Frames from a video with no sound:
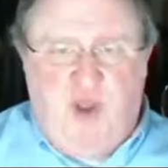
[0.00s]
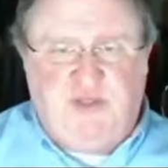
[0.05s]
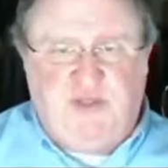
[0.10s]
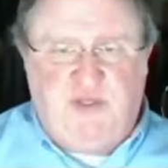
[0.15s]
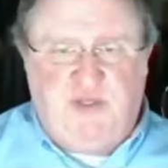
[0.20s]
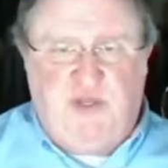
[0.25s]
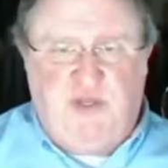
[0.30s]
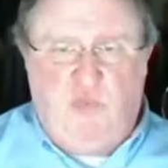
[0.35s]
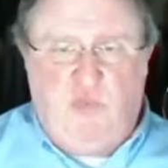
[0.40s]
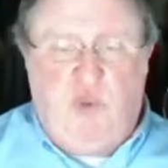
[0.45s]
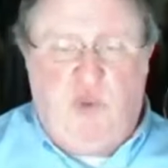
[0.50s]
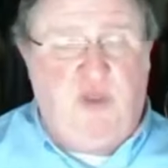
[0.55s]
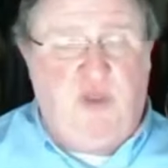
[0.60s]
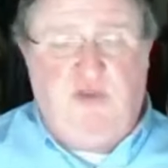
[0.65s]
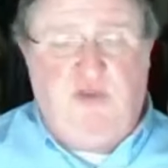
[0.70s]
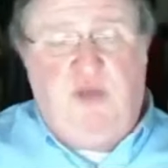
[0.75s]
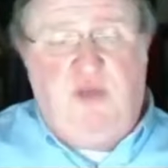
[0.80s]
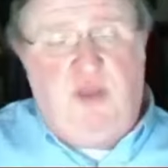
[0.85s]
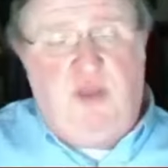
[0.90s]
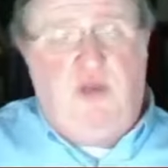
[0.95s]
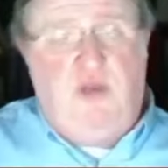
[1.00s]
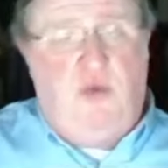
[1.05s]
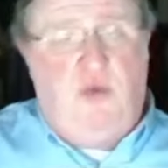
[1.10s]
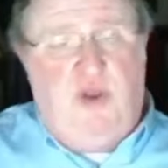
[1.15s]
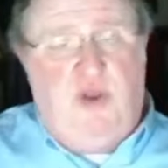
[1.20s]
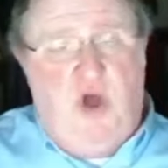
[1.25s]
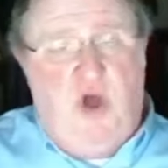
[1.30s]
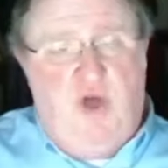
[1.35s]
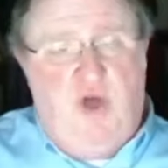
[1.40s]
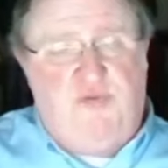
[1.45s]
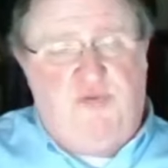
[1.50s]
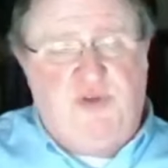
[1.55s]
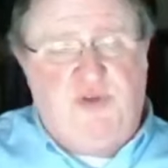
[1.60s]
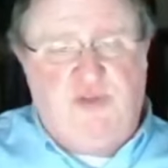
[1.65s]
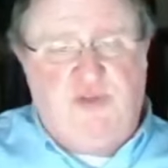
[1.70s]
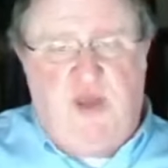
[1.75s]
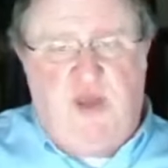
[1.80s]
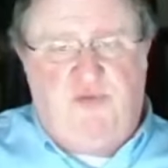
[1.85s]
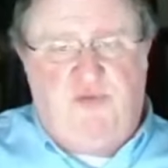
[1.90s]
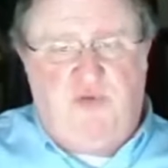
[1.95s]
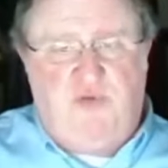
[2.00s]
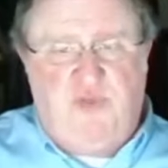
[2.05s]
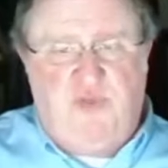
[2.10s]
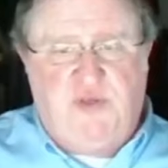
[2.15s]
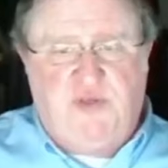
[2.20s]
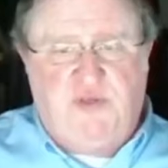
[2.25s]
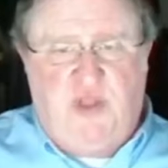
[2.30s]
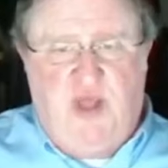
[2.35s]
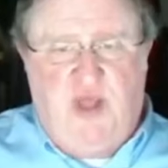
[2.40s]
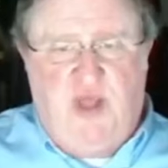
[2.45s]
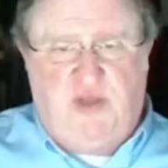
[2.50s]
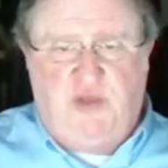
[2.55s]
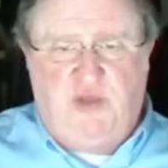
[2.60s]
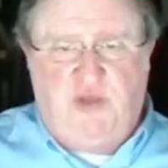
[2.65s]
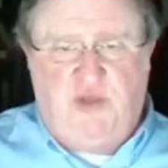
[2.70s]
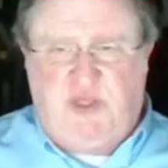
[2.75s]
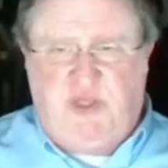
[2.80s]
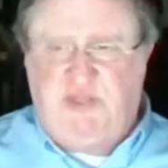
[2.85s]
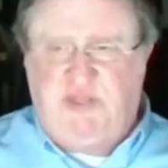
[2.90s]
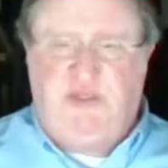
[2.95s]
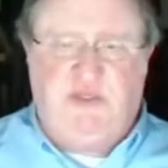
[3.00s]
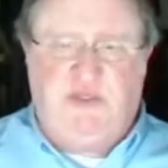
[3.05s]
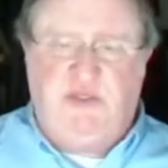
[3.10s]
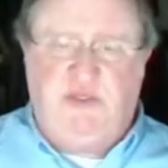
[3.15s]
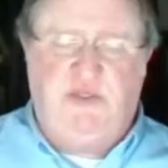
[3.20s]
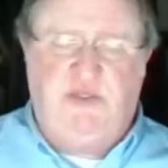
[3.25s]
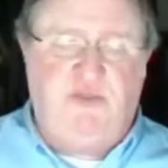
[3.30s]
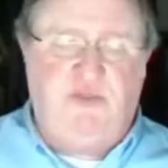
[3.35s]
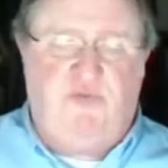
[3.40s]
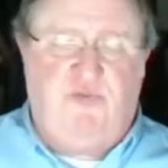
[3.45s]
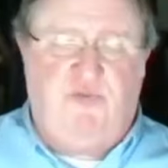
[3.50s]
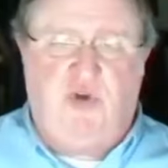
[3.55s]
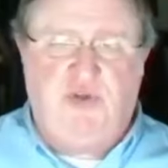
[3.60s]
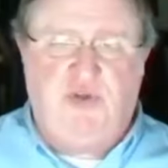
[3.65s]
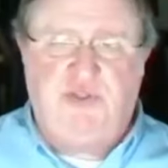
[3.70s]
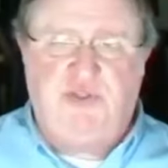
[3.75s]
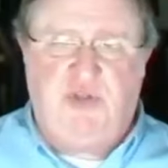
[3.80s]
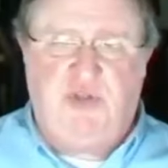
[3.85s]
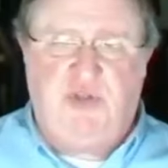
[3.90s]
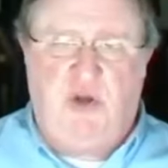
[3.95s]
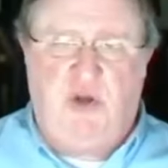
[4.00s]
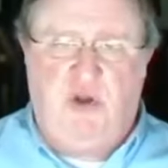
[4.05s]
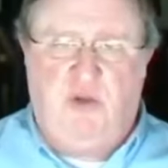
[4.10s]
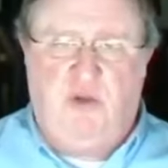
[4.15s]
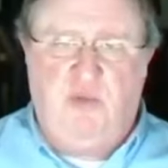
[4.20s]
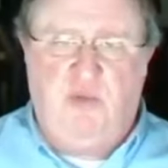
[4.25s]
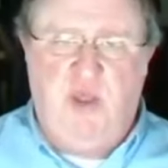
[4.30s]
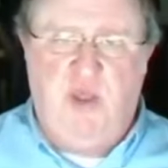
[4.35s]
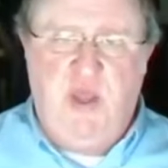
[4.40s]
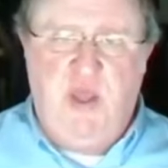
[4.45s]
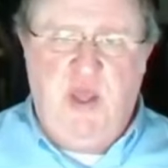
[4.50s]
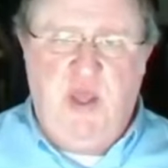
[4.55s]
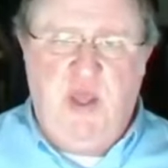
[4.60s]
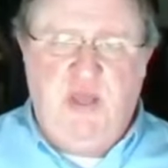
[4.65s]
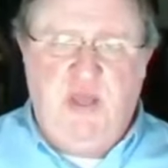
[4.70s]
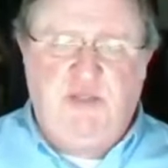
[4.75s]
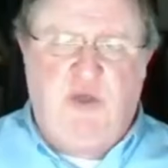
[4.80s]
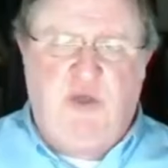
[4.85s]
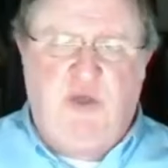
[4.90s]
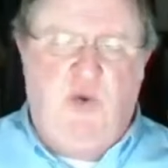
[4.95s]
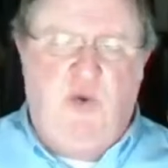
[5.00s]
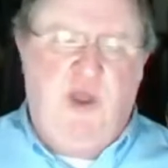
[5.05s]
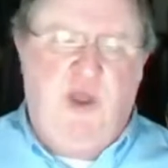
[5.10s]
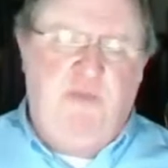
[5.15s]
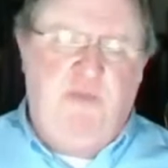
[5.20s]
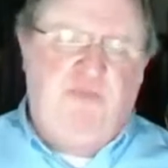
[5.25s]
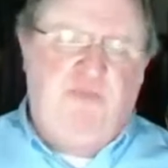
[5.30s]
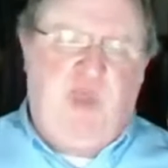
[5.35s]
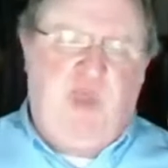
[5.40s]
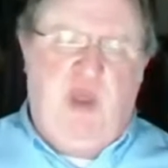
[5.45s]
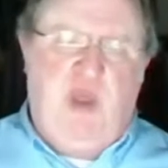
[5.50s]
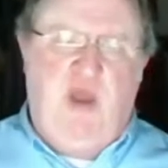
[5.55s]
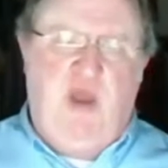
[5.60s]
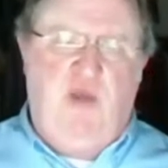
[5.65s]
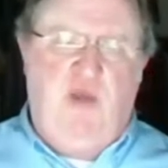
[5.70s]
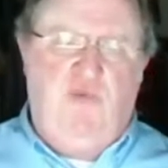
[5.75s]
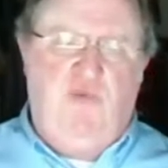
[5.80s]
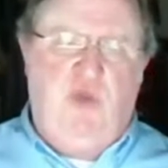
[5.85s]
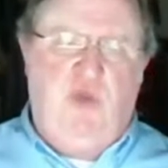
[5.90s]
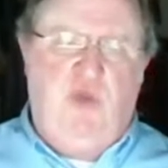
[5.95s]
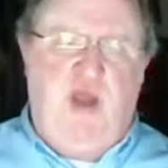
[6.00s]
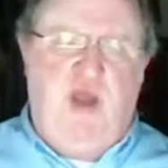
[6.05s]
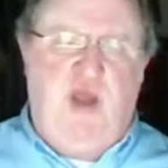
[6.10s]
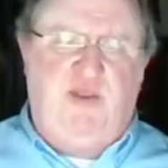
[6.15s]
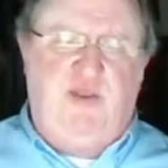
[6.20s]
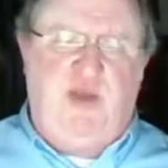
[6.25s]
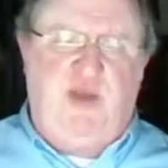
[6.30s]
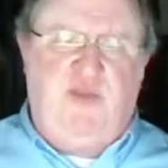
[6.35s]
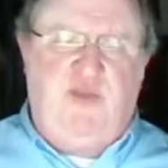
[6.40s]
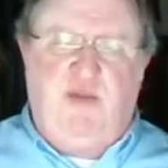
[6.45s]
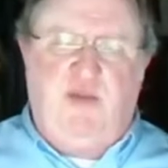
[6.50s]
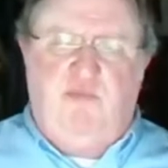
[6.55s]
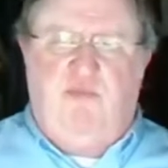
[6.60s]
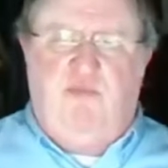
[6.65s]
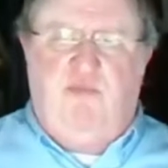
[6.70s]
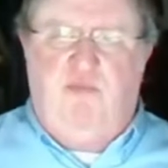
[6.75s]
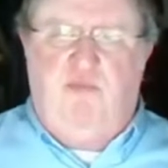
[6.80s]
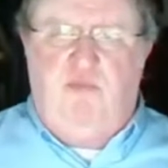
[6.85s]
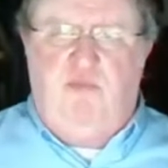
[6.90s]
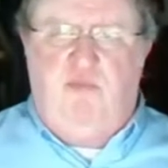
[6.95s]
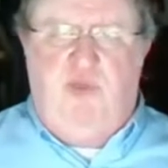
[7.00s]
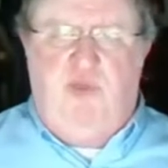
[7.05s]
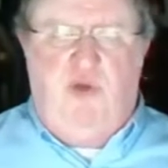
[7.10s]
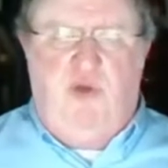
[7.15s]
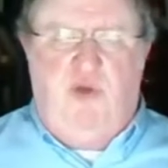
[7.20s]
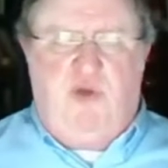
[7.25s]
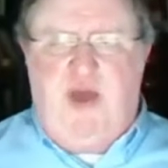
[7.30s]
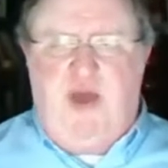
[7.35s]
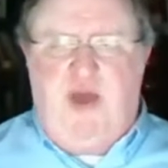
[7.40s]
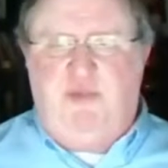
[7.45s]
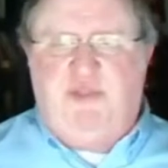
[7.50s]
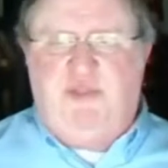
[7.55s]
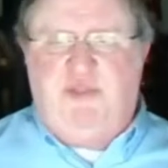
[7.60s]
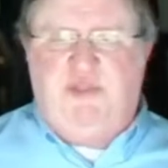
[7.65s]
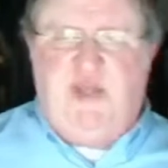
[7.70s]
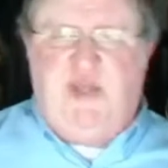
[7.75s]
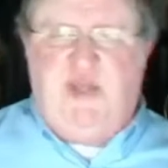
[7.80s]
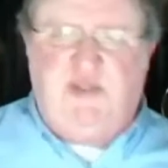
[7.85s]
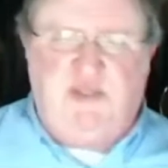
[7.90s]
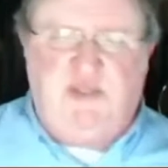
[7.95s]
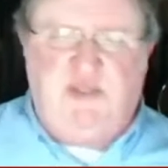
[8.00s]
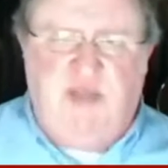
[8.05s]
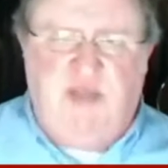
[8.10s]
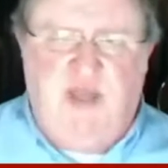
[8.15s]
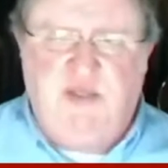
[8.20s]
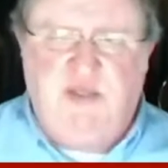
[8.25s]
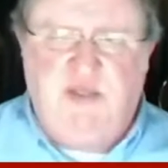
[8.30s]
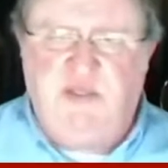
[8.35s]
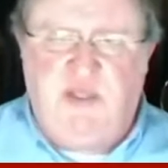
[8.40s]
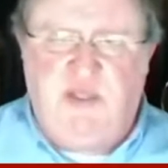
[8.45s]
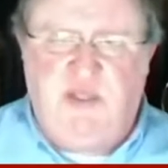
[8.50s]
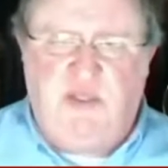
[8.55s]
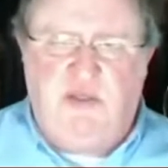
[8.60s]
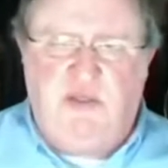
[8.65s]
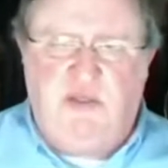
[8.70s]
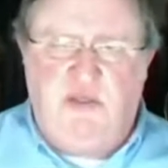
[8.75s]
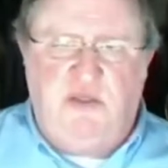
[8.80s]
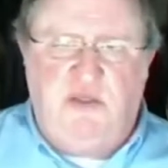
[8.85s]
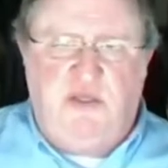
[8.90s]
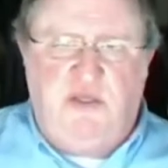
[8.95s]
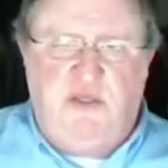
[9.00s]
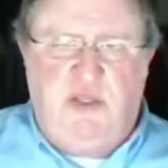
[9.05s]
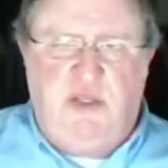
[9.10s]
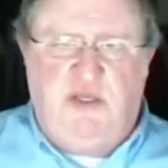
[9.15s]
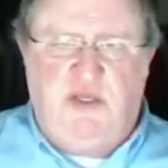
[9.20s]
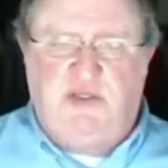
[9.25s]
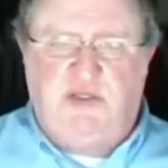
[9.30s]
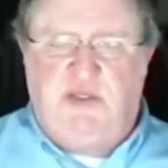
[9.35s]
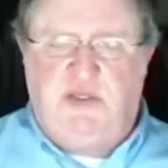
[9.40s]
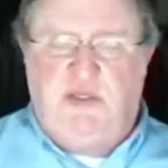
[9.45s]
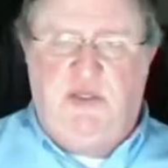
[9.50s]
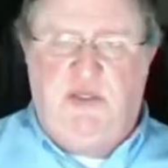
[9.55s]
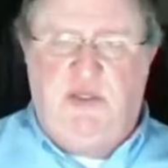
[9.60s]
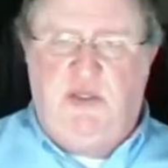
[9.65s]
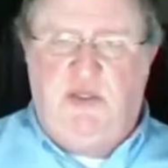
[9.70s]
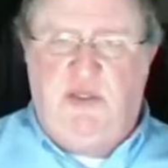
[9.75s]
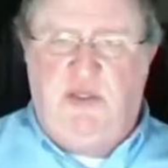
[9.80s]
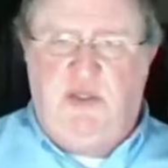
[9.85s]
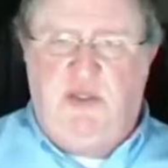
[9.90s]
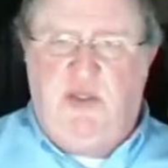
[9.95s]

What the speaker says: president will continue in office after this election because this is his first term. So I think, common sense says that it doesn't